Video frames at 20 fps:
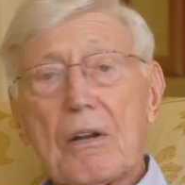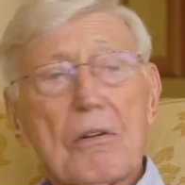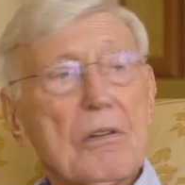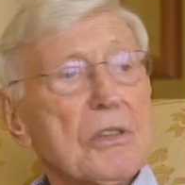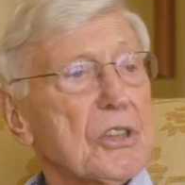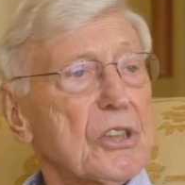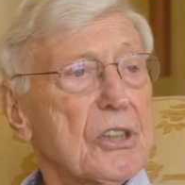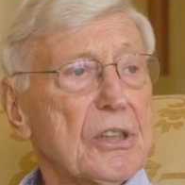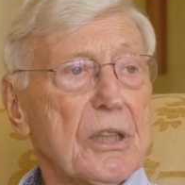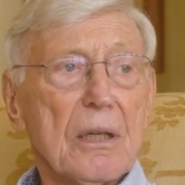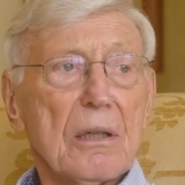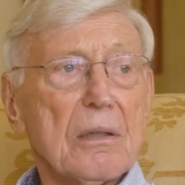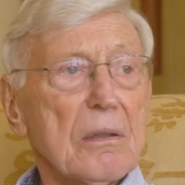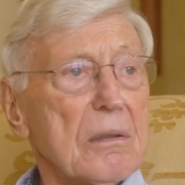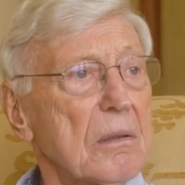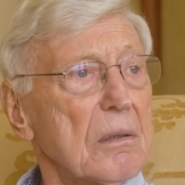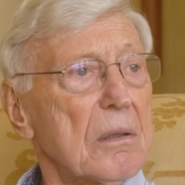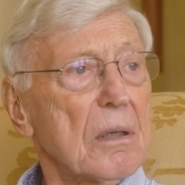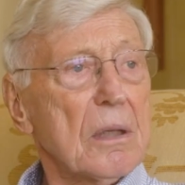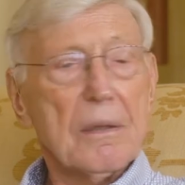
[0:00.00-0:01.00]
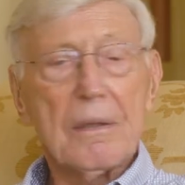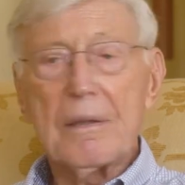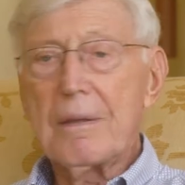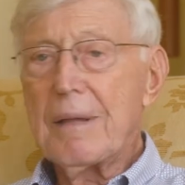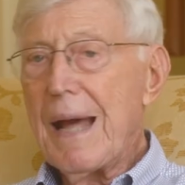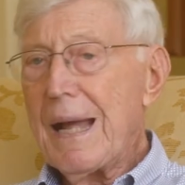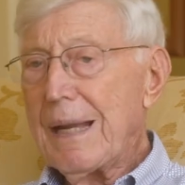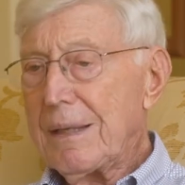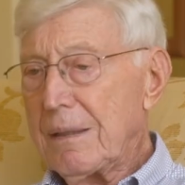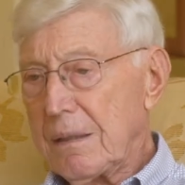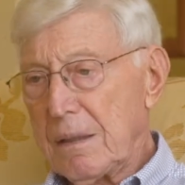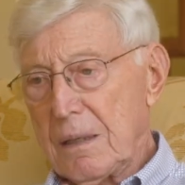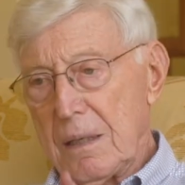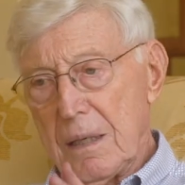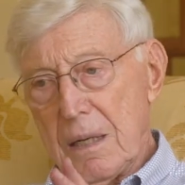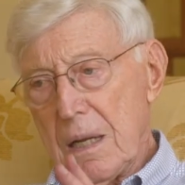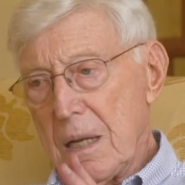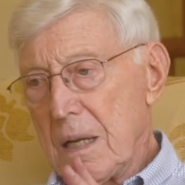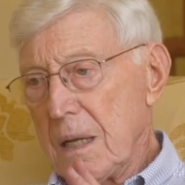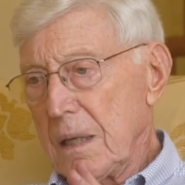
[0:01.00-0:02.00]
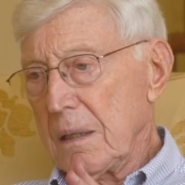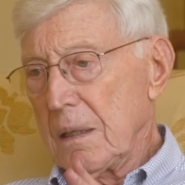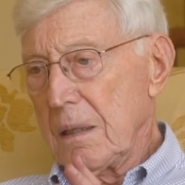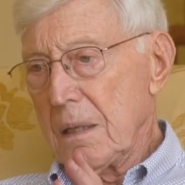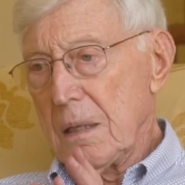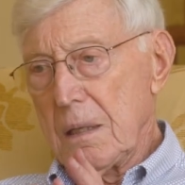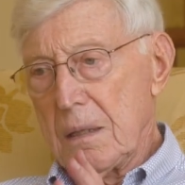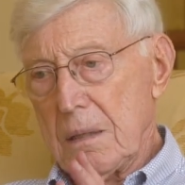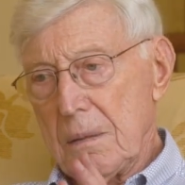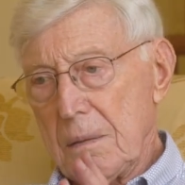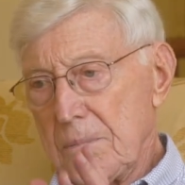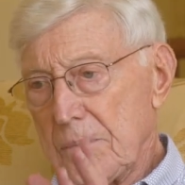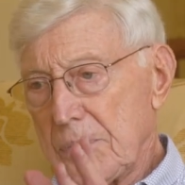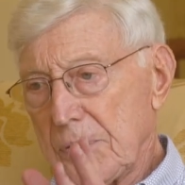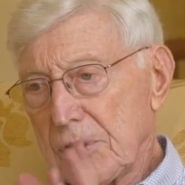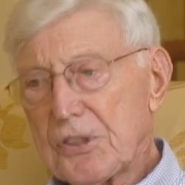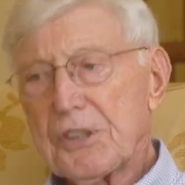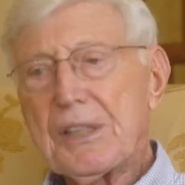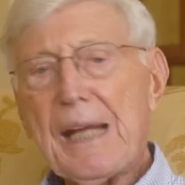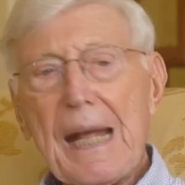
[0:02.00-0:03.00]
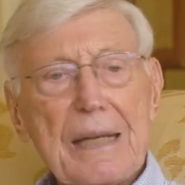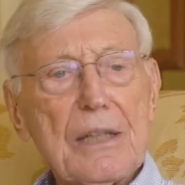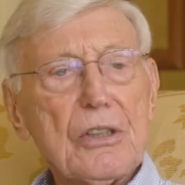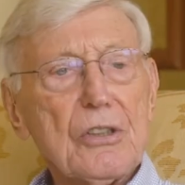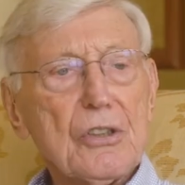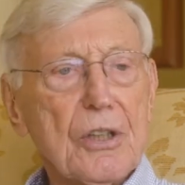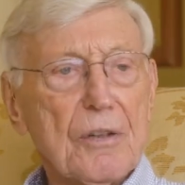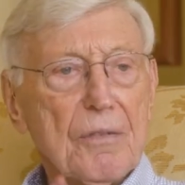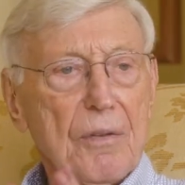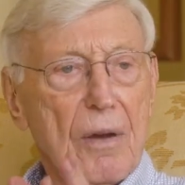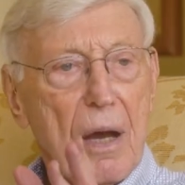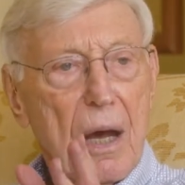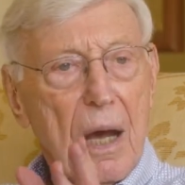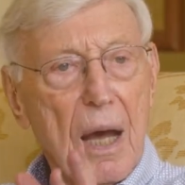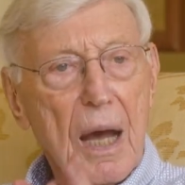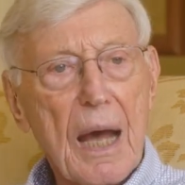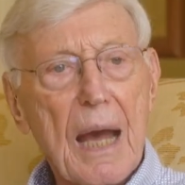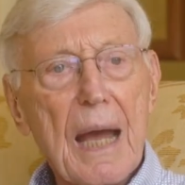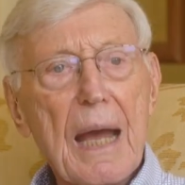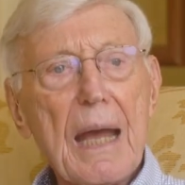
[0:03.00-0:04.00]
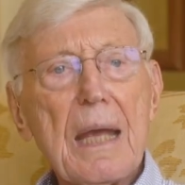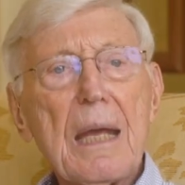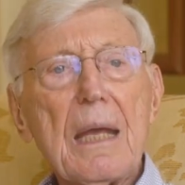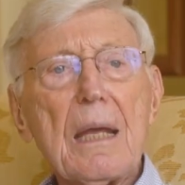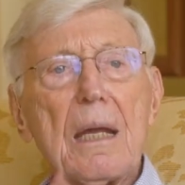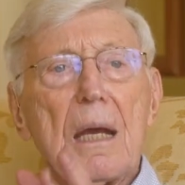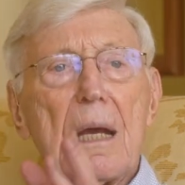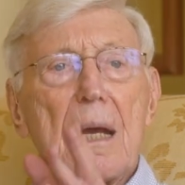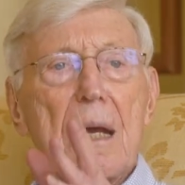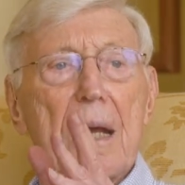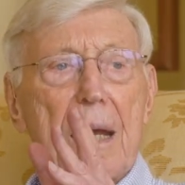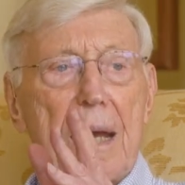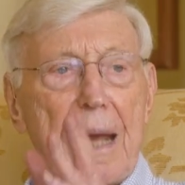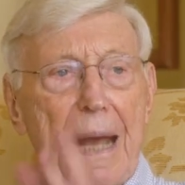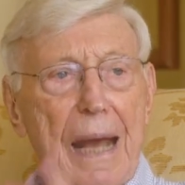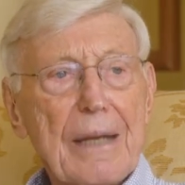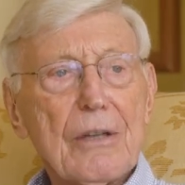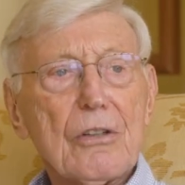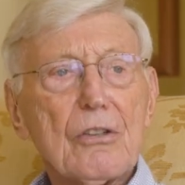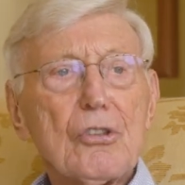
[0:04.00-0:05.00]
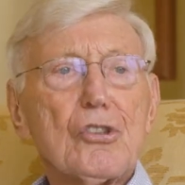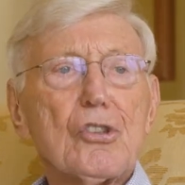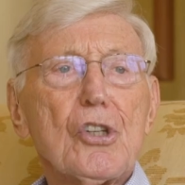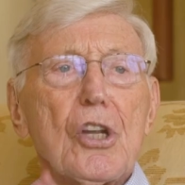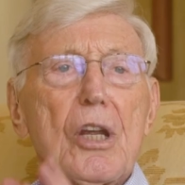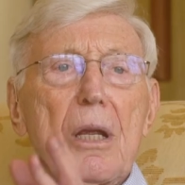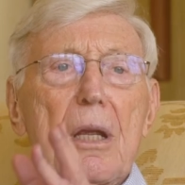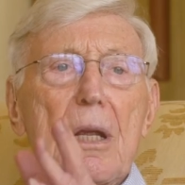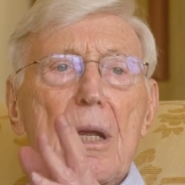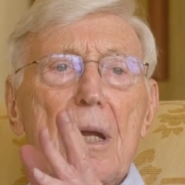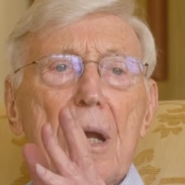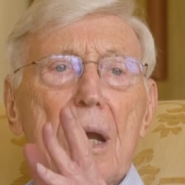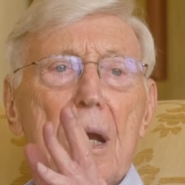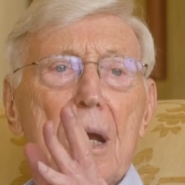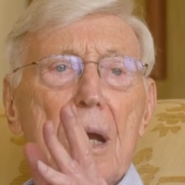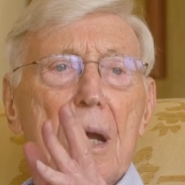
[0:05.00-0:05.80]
there is still that percentage of high energy,